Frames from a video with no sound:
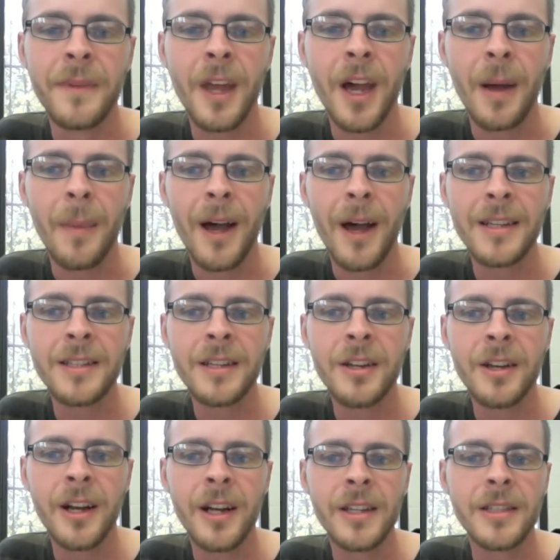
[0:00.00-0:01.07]
I'm asking the
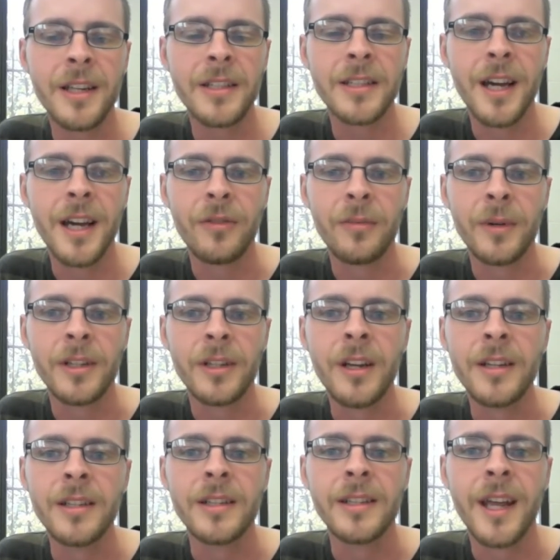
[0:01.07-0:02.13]
United States government to
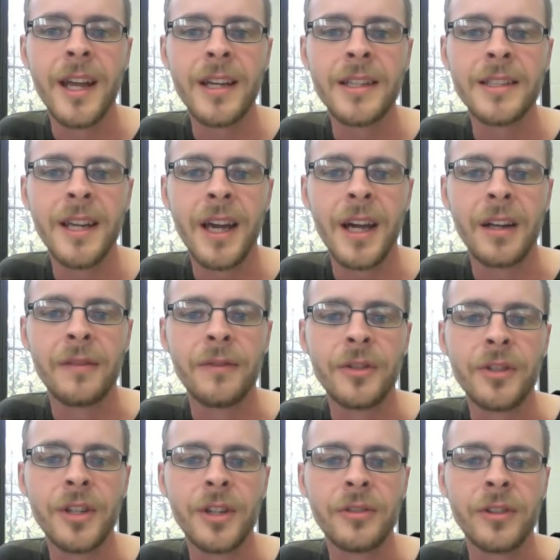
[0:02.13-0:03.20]
take a stand for
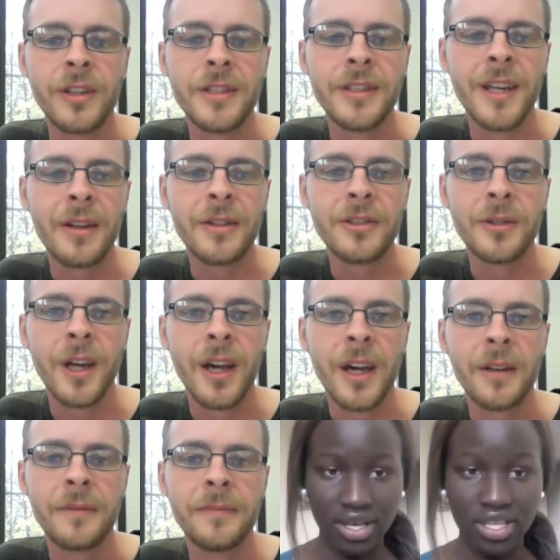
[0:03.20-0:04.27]
children in South Sudan.